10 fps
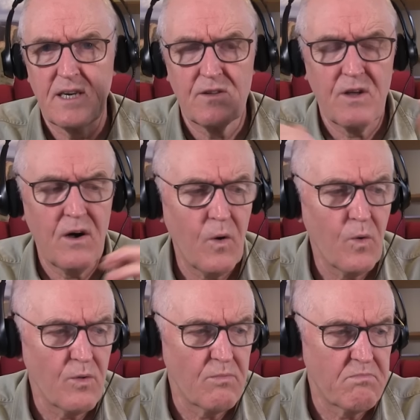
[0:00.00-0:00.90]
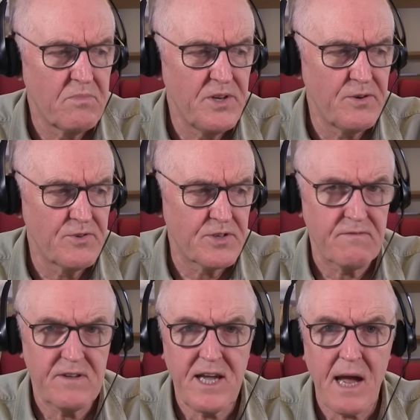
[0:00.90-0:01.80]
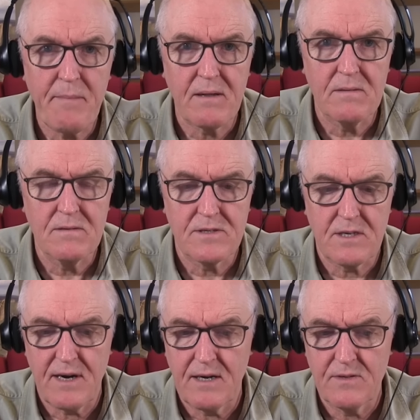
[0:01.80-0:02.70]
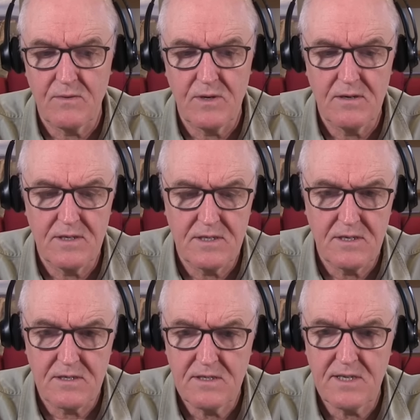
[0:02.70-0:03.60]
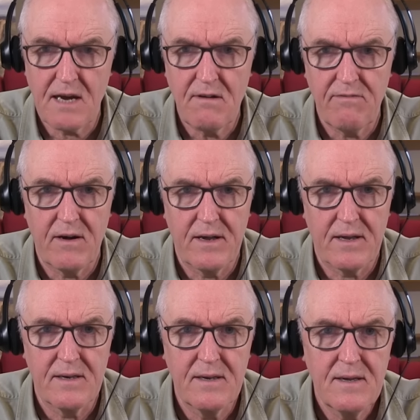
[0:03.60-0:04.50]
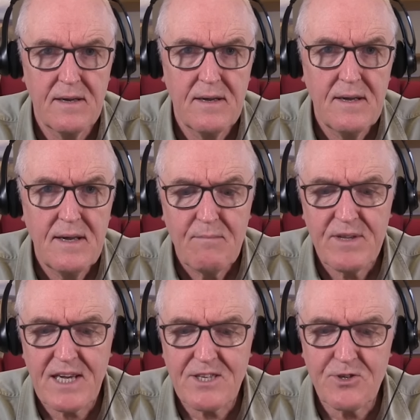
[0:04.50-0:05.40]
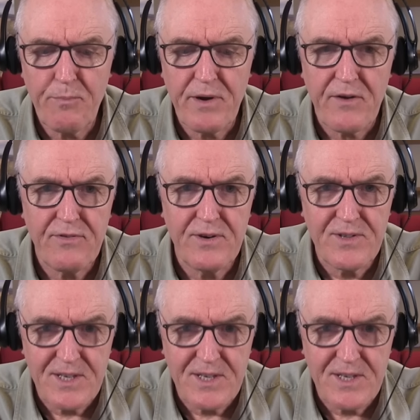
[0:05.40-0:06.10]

know, the whole use of chemicals around the world is just terrifying and but that's a topic for another